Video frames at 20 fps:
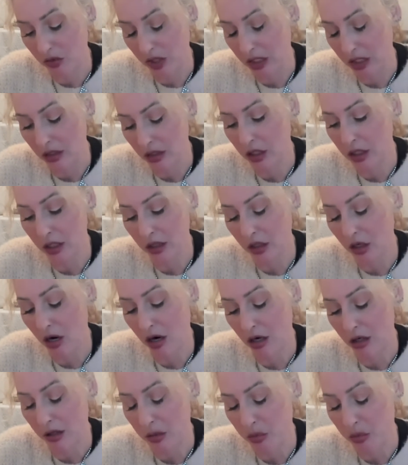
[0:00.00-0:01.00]
can look at the
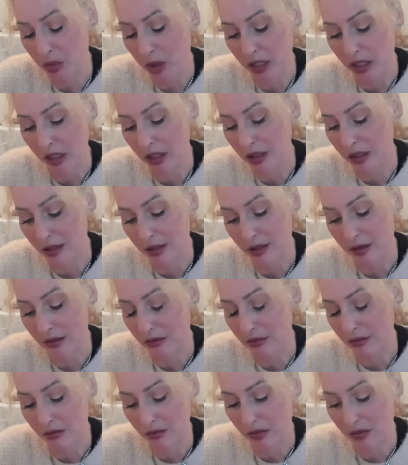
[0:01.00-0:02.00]
cards, but this
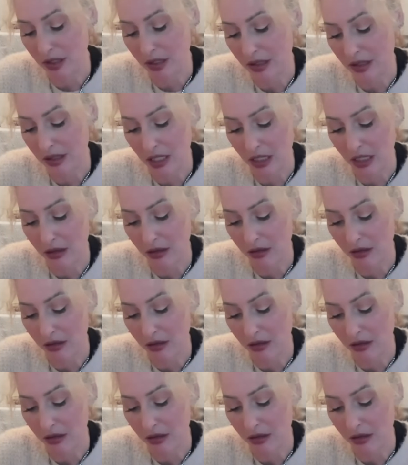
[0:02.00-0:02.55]
is it.